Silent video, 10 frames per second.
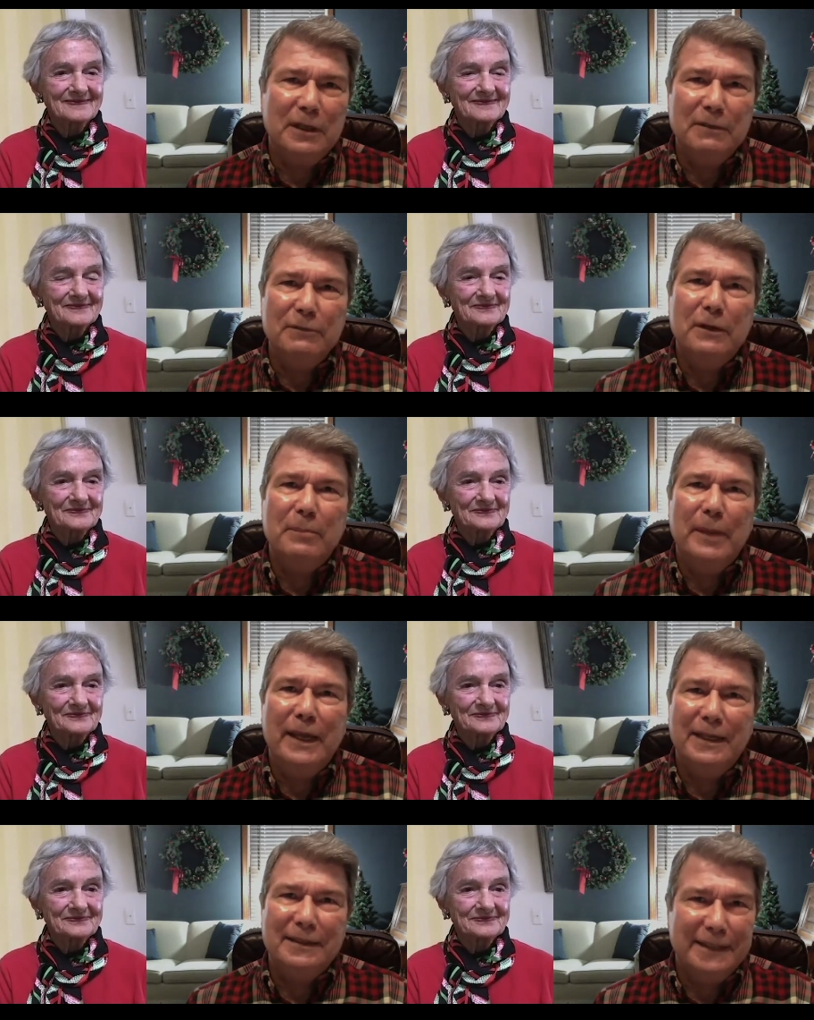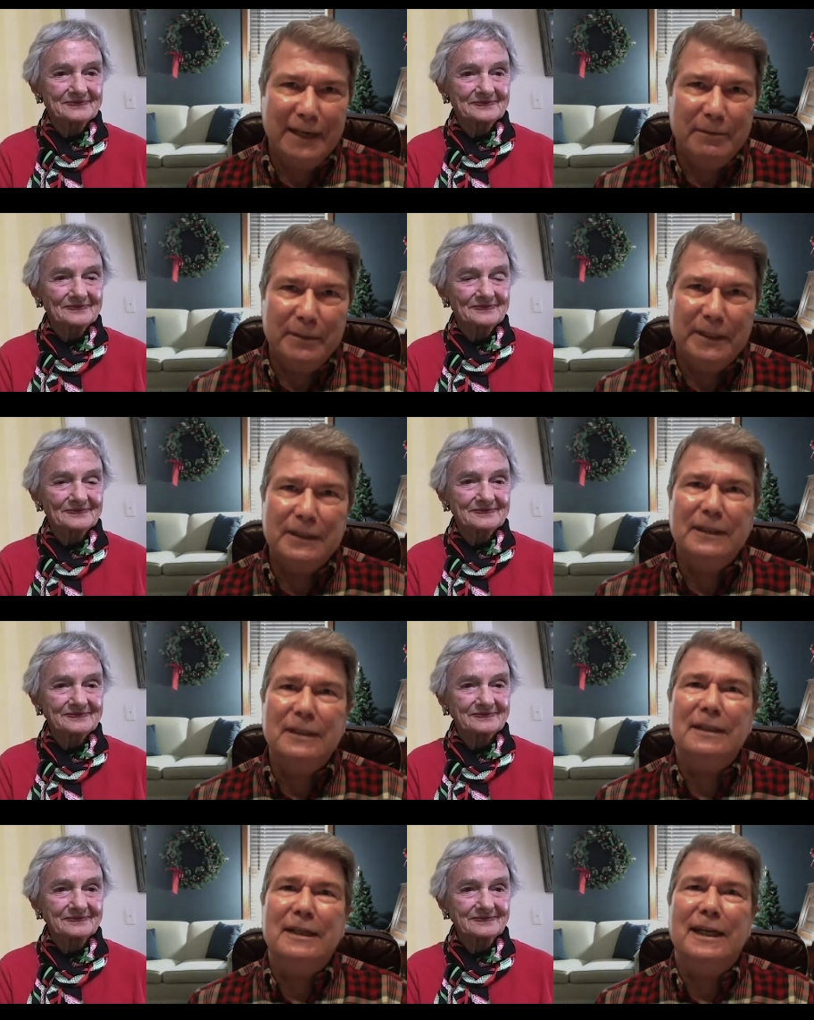Speaker 1: of pandemic
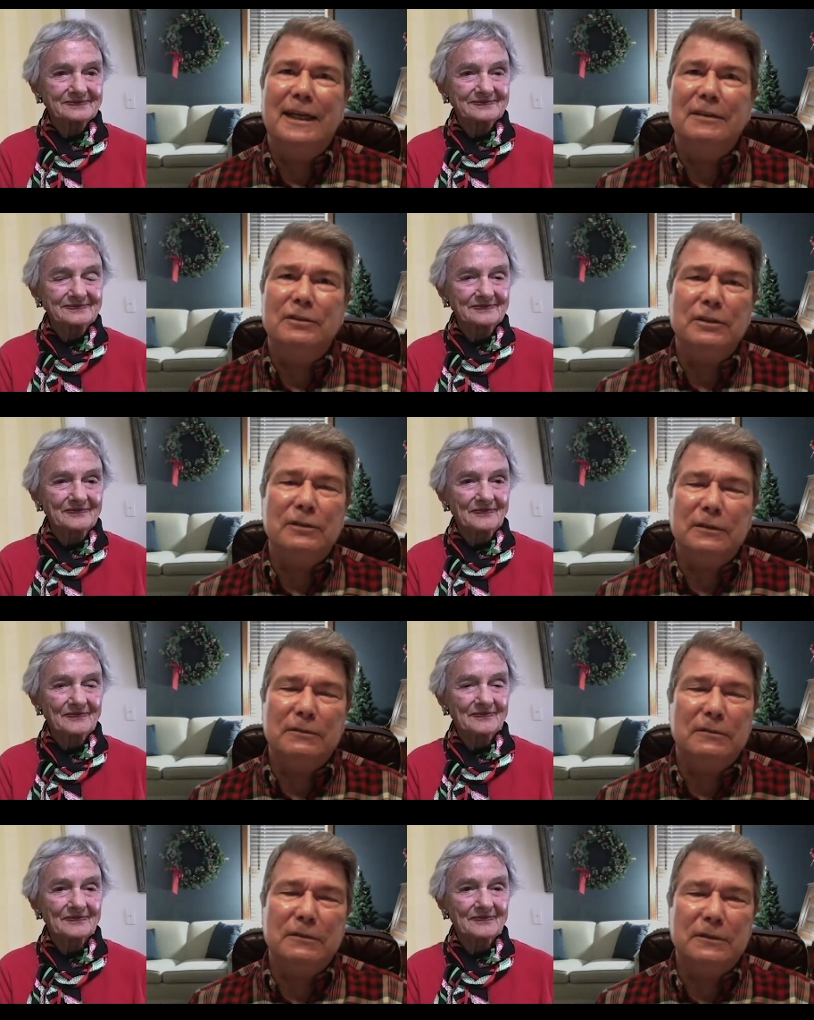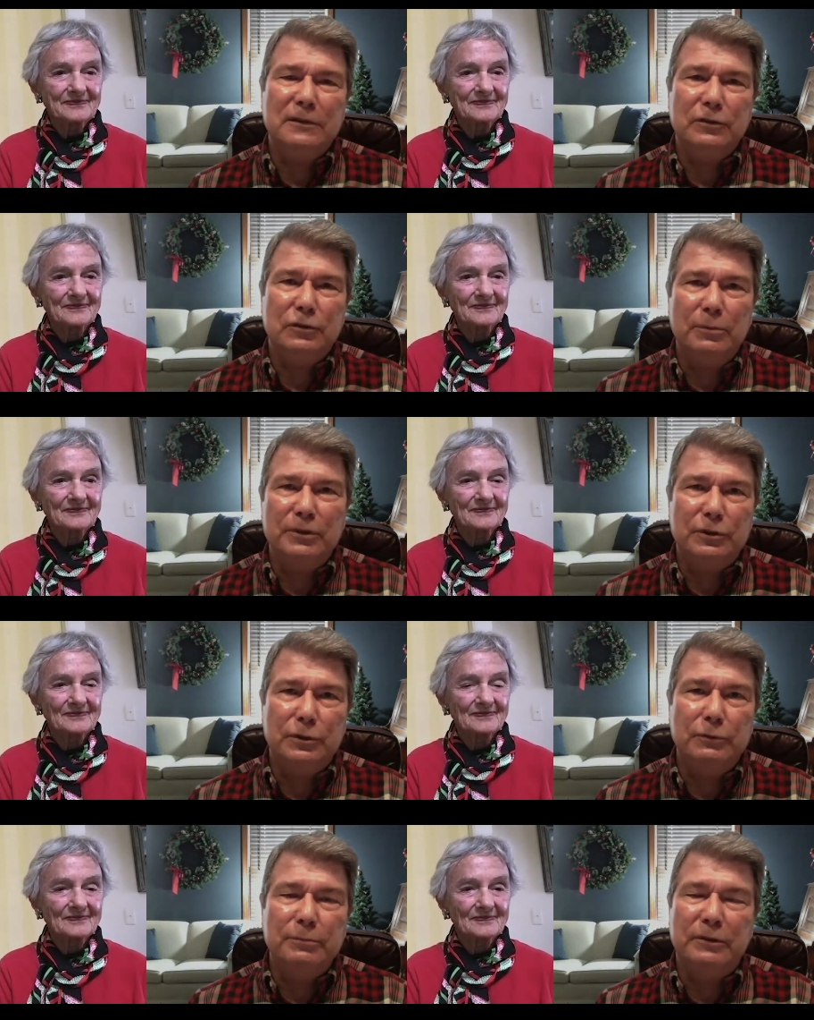and just just so much
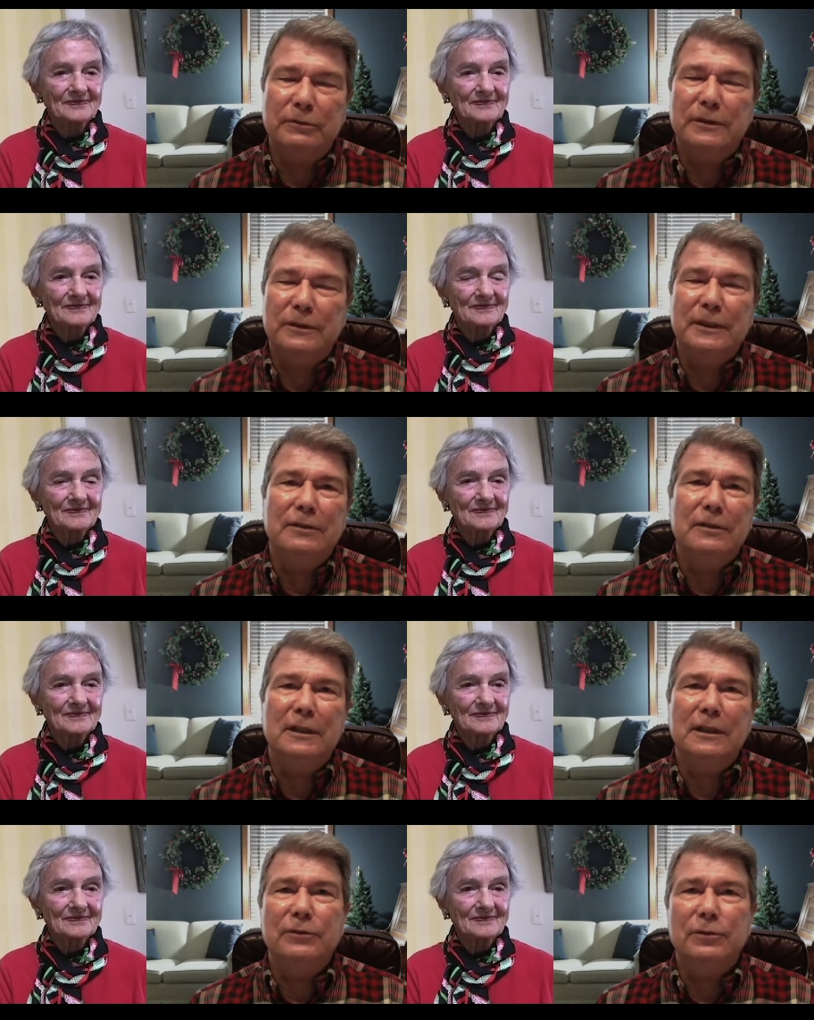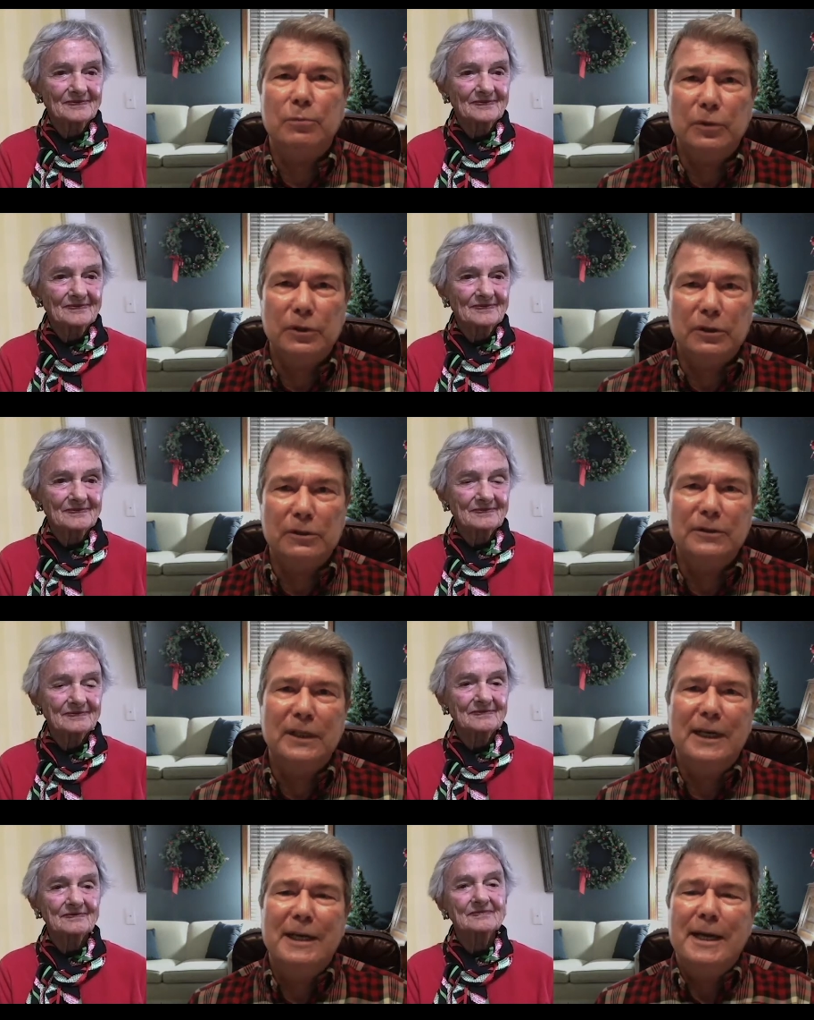tumult in, in the world.
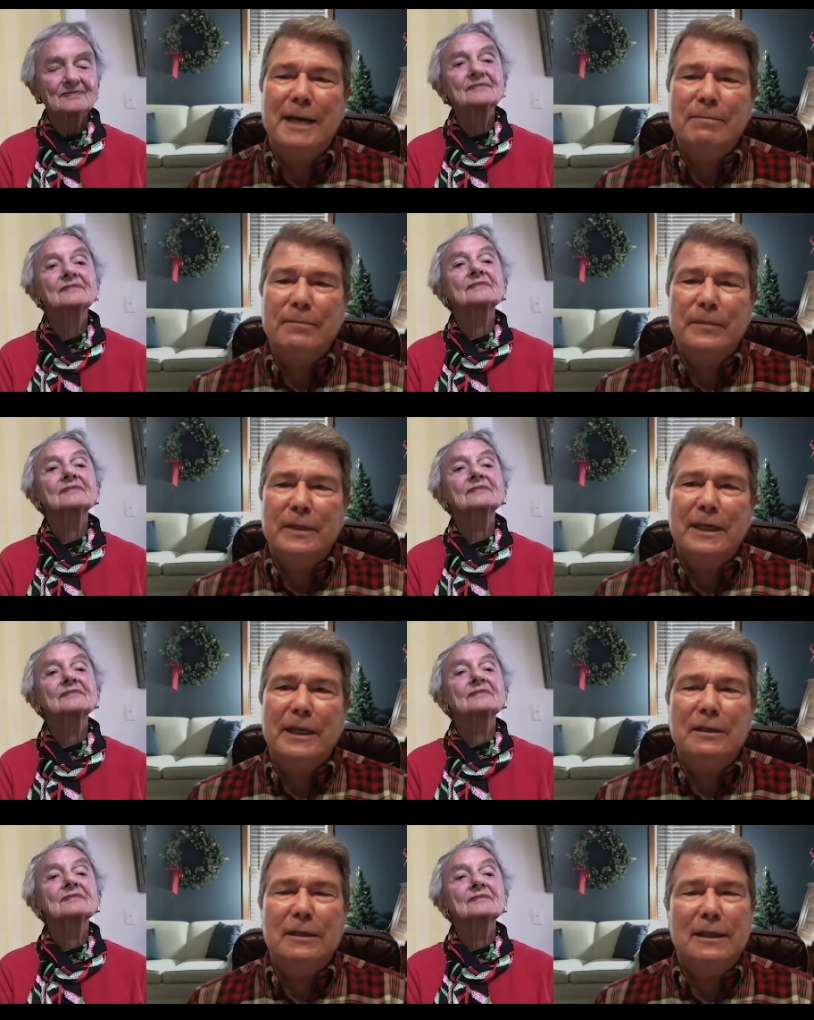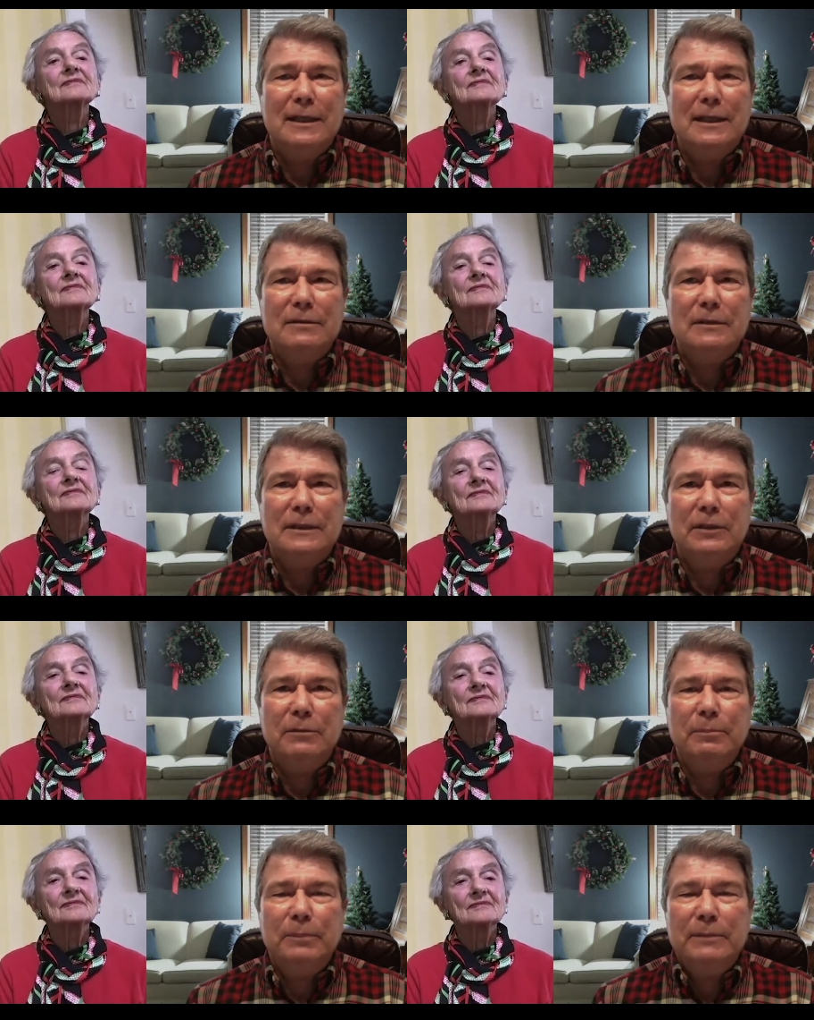It,
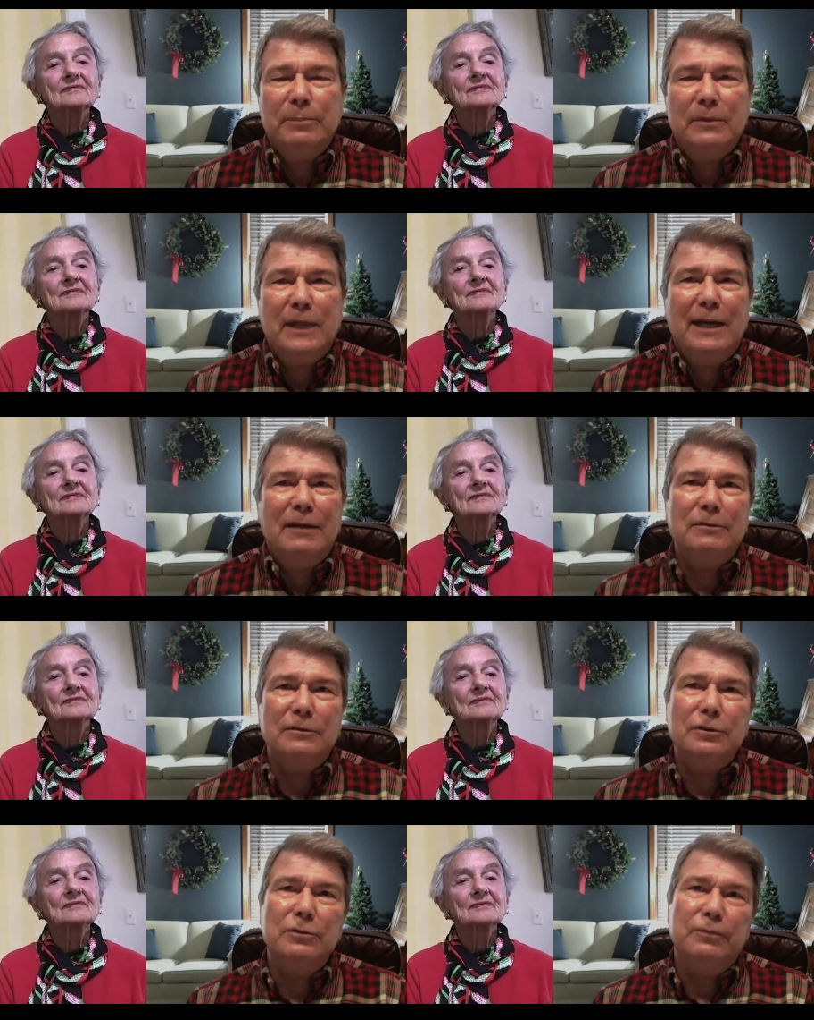tell people how you